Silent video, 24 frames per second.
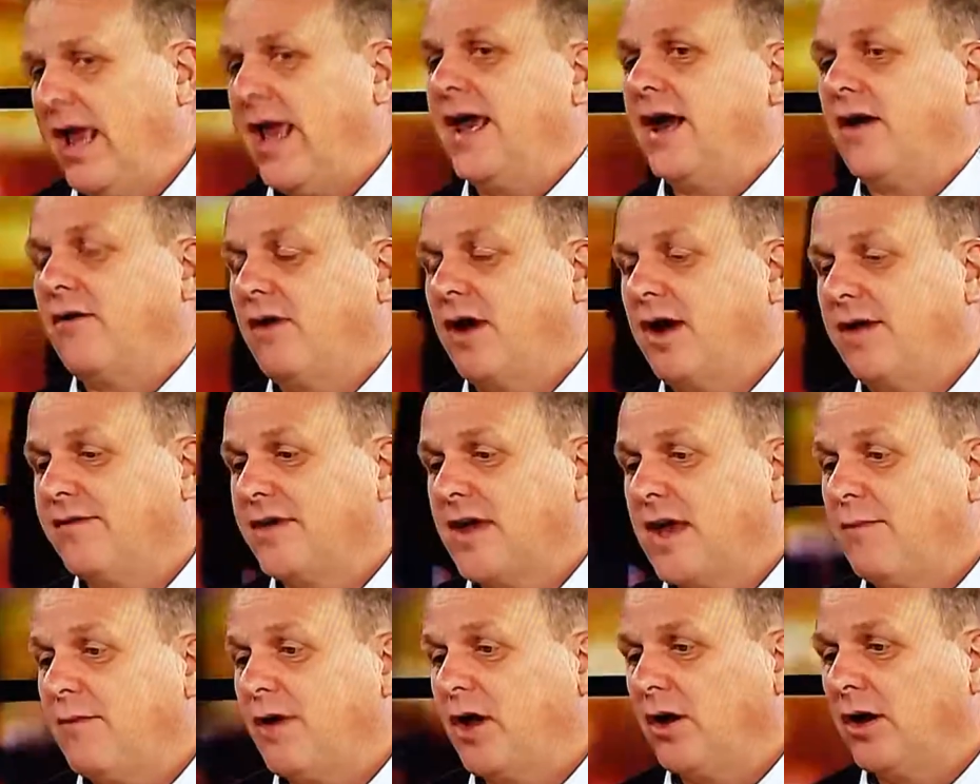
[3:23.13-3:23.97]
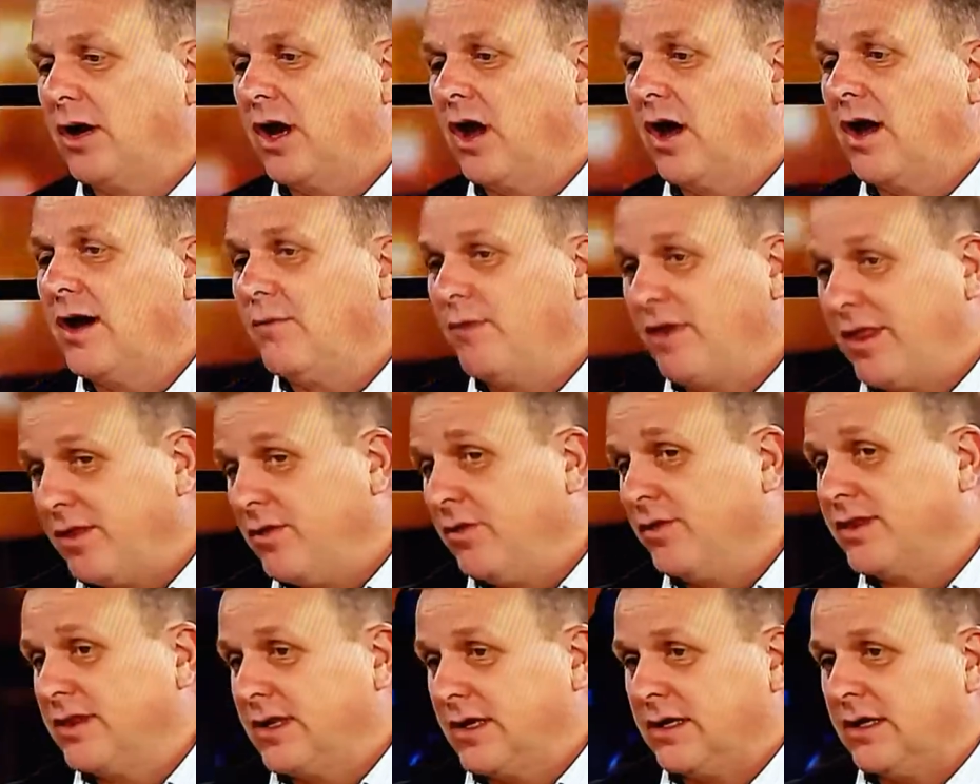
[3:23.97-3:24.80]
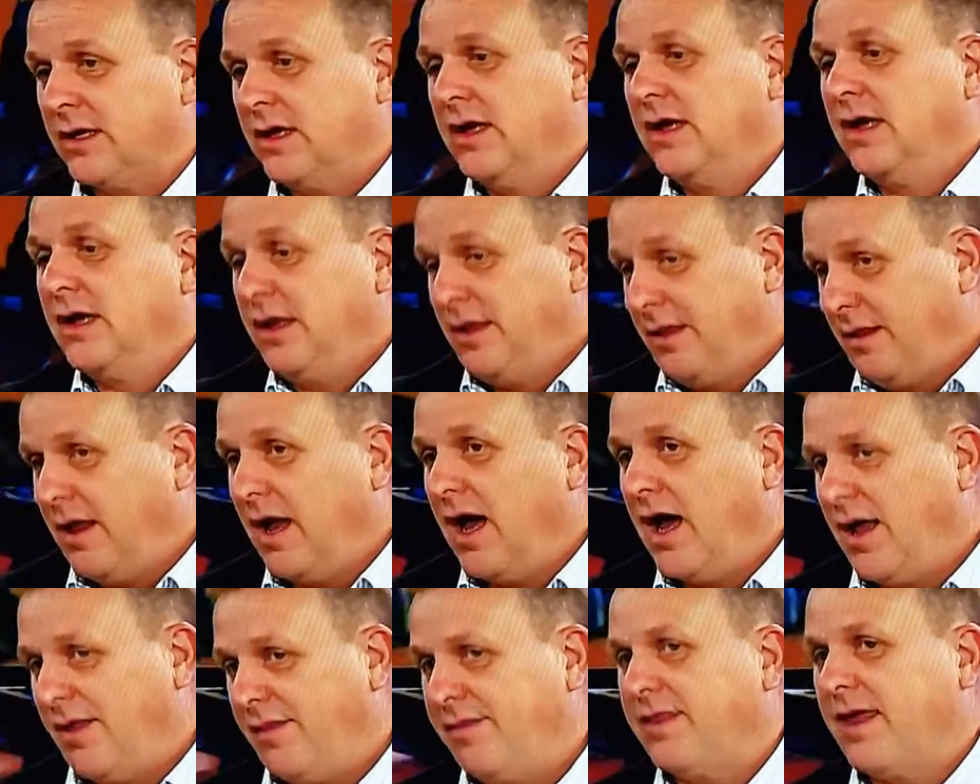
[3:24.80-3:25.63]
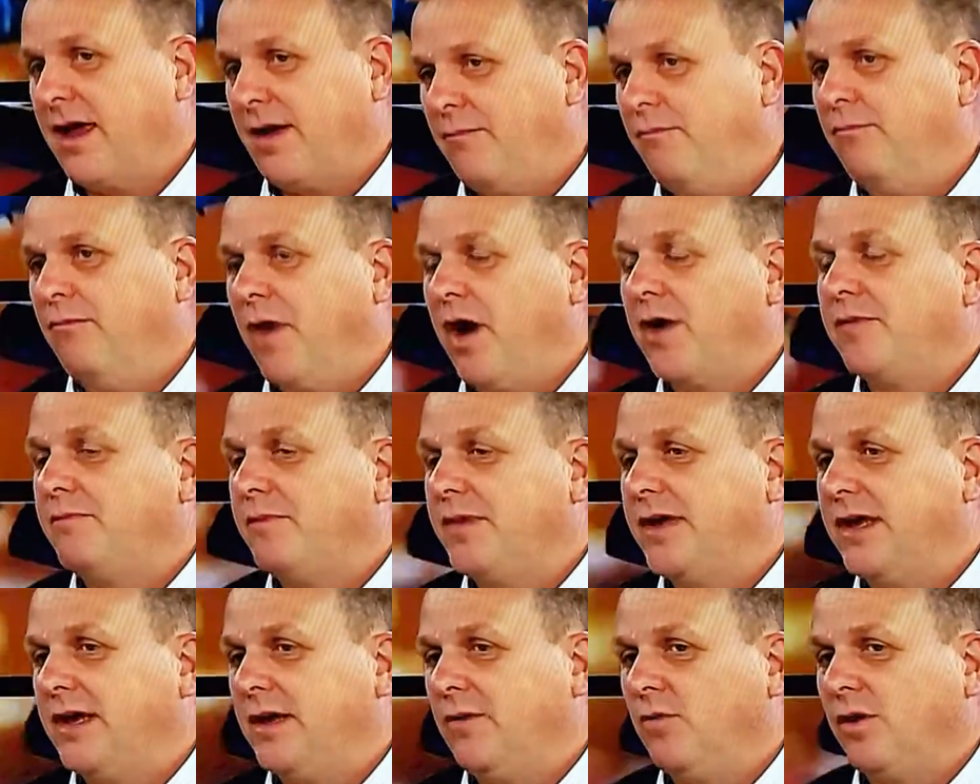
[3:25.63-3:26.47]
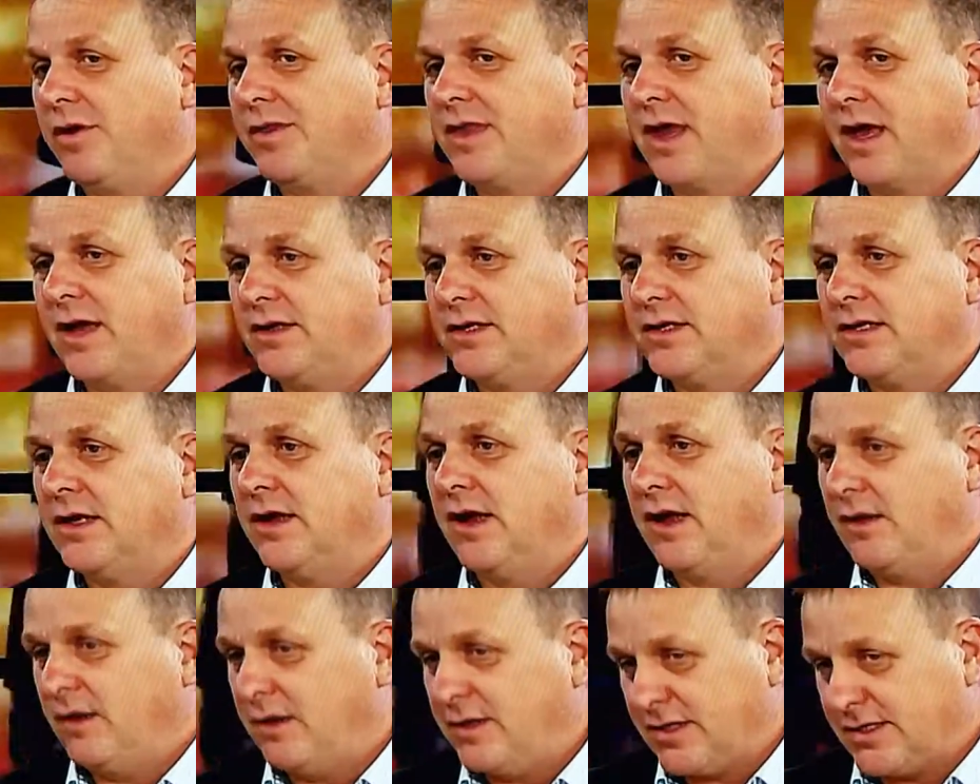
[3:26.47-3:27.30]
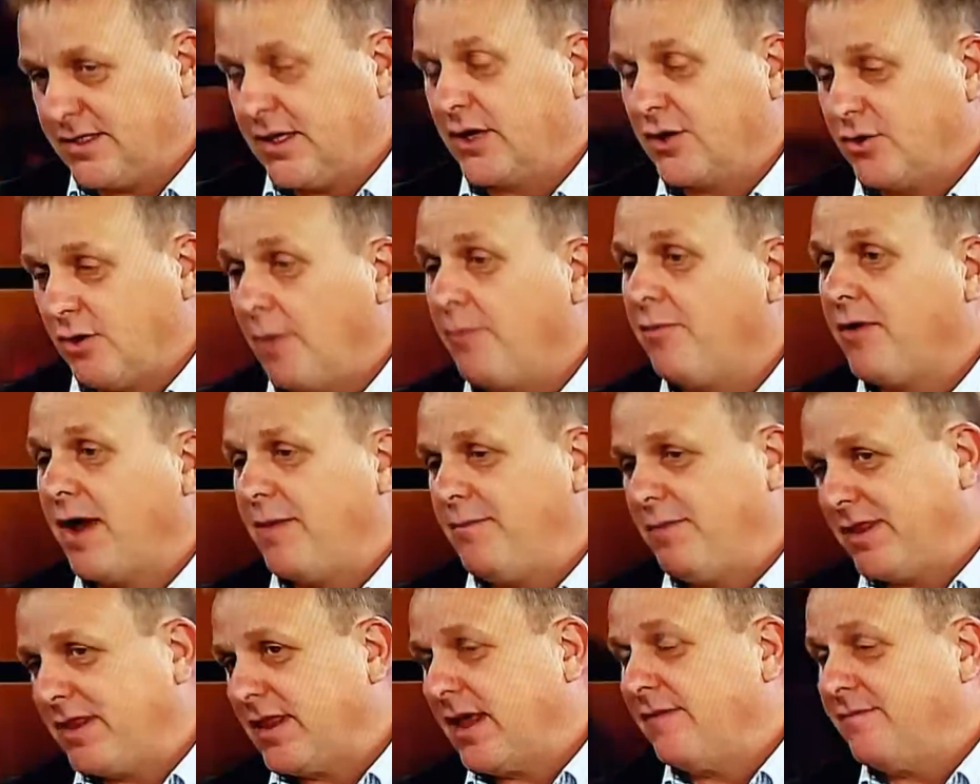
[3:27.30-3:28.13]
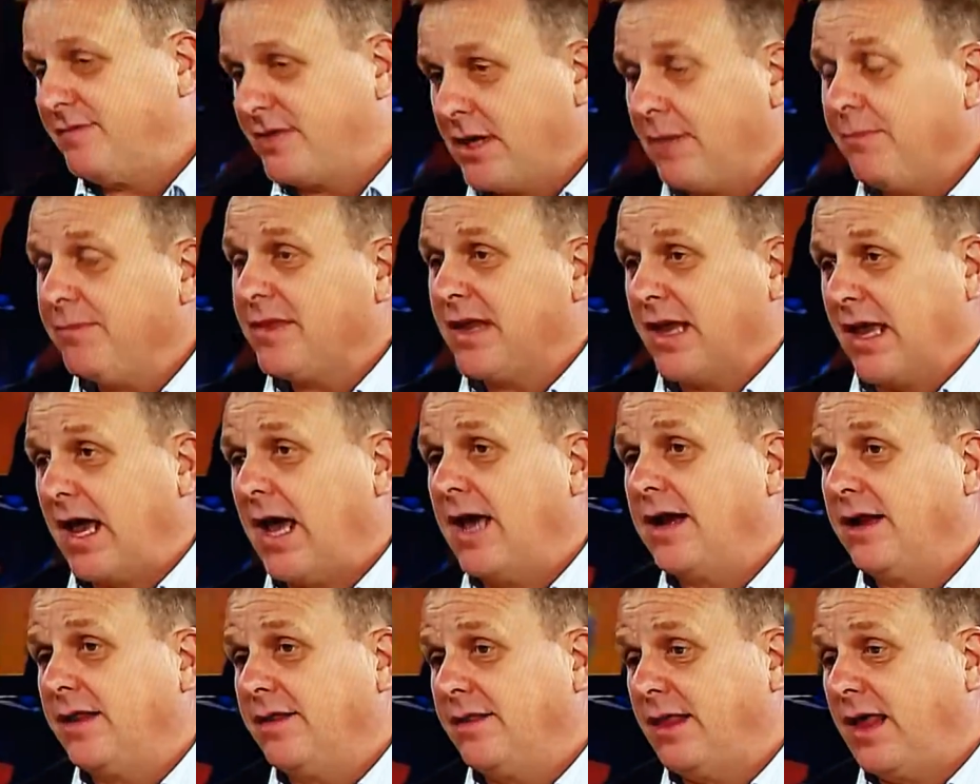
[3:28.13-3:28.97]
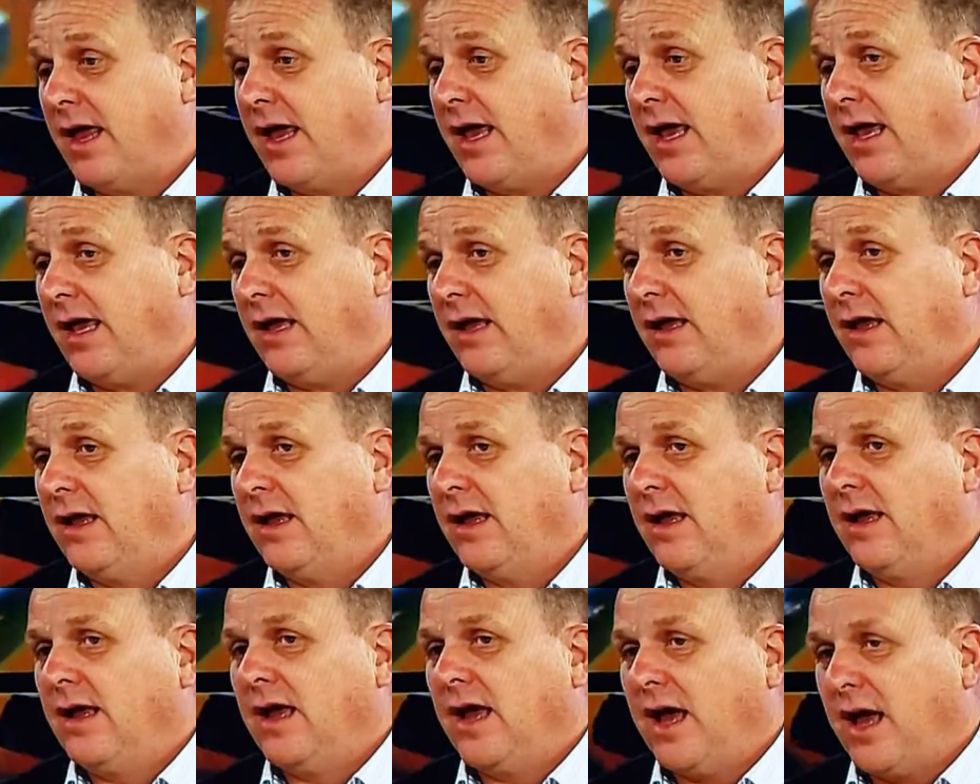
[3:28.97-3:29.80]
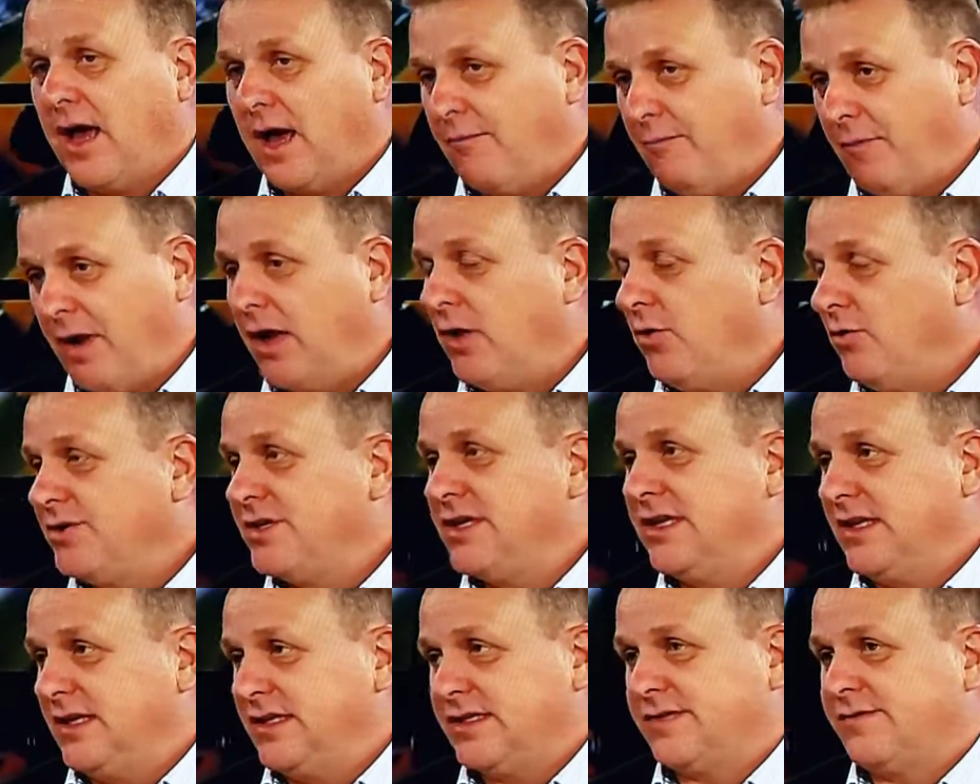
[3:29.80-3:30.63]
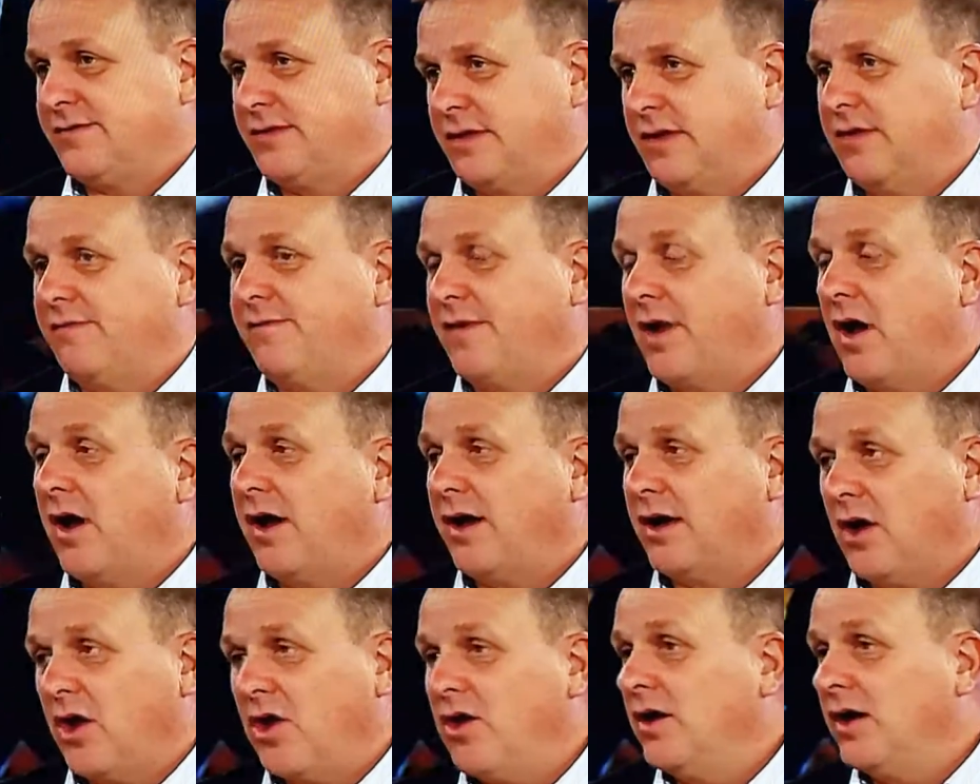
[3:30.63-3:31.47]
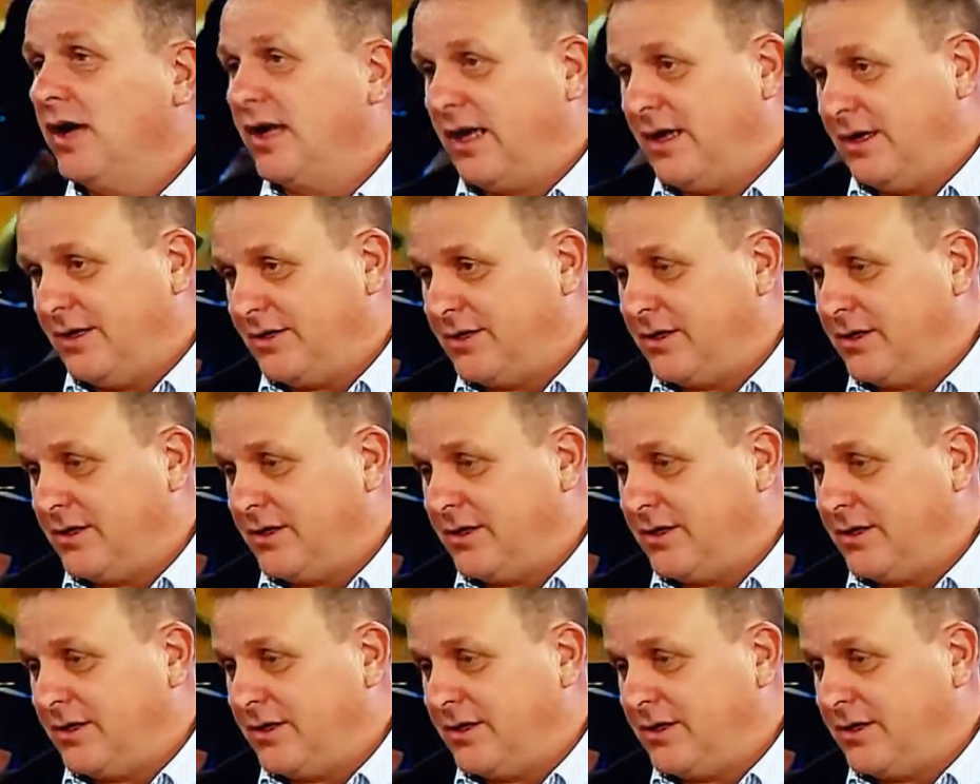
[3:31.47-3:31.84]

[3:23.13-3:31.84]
aircraft coming online, and we thought that that might be what they decide to operate, but they've jumped the gun and they are launching this flight early